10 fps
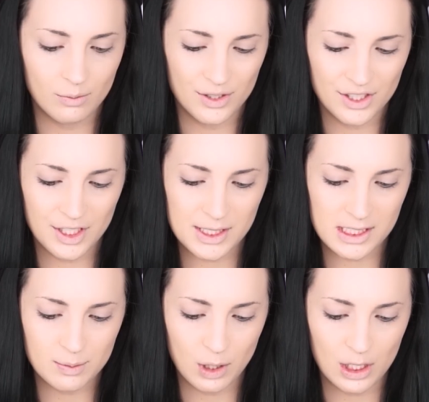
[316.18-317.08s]
When you're
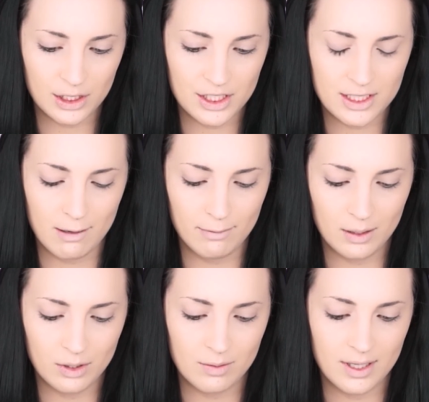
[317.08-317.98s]
using this product, you
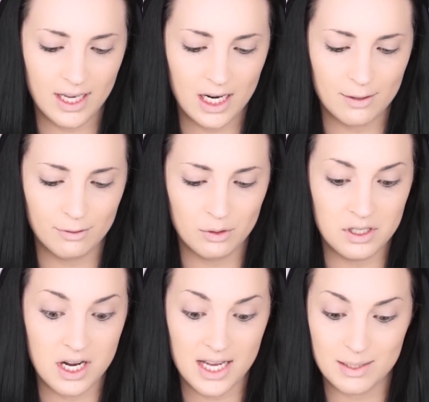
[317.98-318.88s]
definitely want to be
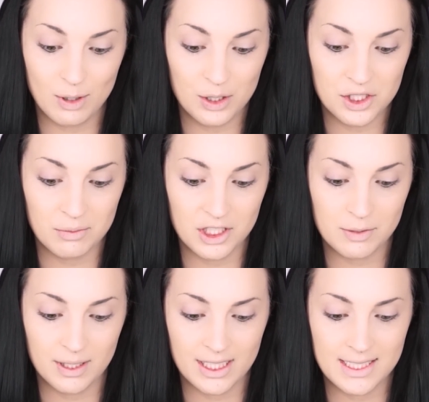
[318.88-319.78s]
careful not to put on too
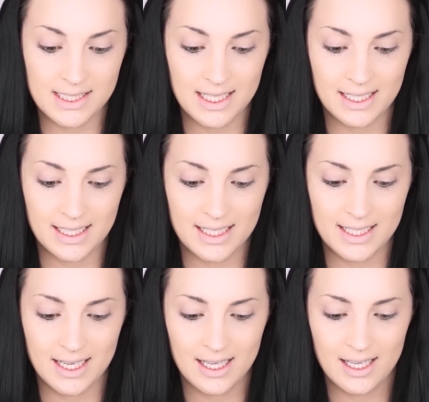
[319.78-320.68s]
much because it can
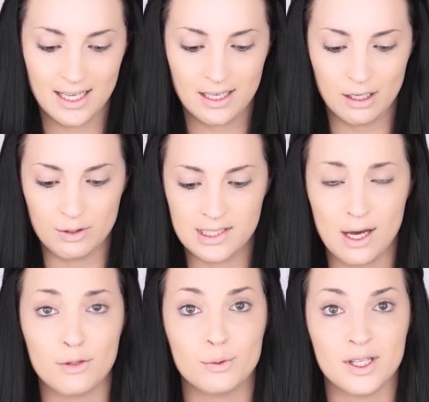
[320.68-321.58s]
go
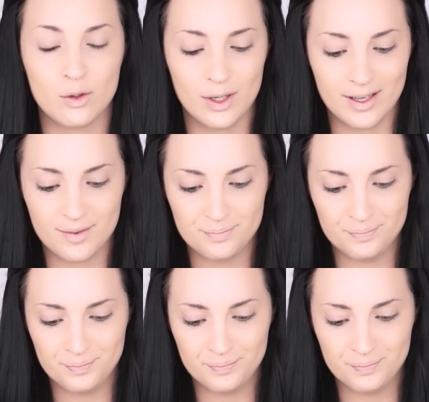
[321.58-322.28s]
south really quick.